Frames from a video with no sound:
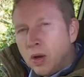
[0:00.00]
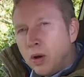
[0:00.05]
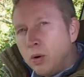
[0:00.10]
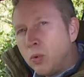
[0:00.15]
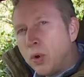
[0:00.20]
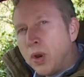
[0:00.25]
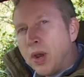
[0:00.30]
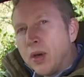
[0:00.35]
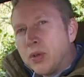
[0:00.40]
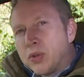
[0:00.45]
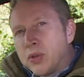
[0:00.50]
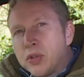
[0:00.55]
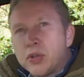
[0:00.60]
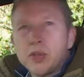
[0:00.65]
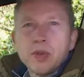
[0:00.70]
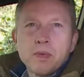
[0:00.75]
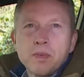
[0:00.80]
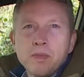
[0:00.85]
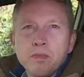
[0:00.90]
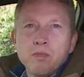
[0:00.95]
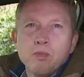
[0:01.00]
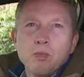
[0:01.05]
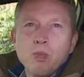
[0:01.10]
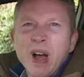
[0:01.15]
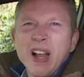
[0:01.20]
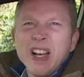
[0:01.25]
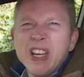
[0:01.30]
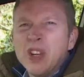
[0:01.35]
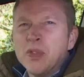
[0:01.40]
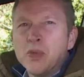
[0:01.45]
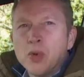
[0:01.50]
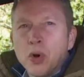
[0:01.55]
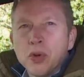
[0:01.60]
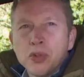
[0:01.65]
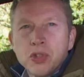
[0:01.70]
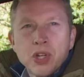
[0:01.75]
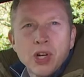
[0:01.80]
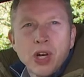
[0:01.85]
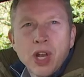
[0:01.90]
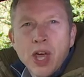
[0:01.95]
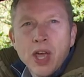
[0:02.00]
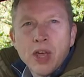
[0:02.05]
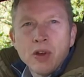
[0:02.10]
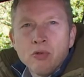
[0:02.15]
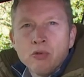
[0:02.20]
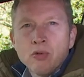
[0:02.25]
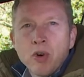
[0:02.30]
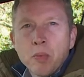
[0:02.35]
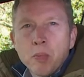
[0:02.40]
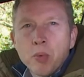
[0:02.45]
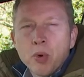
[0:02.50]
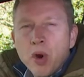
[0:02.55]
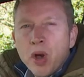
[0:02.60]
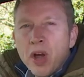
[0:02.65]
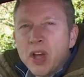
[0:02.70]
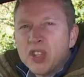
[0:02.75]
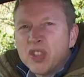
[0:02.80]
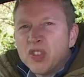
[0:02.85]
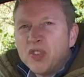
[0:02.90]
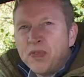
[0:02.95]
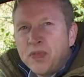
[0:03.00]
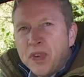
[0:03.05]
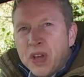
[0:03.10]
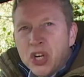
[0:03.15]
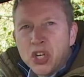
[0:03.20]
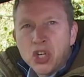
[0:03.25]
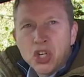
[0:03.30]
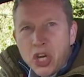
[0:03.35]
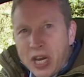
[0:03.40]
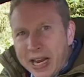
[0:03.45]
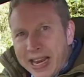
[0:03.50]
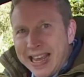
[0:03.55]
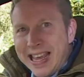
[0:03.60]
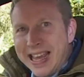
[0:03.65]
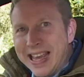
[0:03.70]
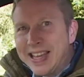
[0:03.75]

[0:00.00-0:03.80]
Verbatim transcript: What else? Well, you've got to like rubberized finishing.